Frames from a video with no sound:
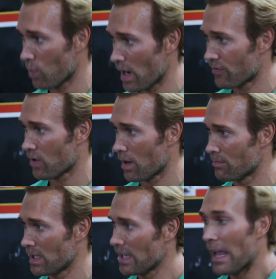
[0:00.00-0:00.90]
away from,
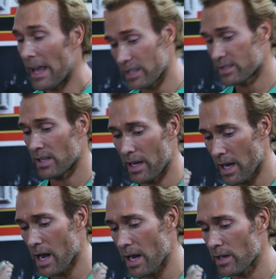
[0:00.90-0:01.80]
and
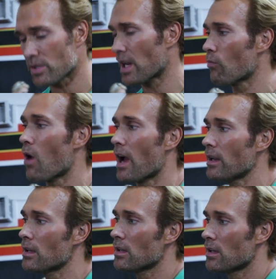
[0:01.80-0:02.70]
then I understand why.
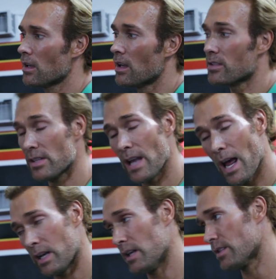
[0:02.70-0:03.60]
It's
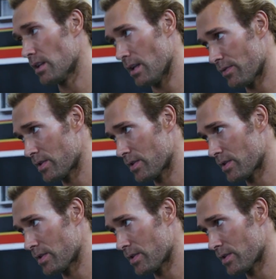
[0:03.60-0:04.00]
not an easy lift.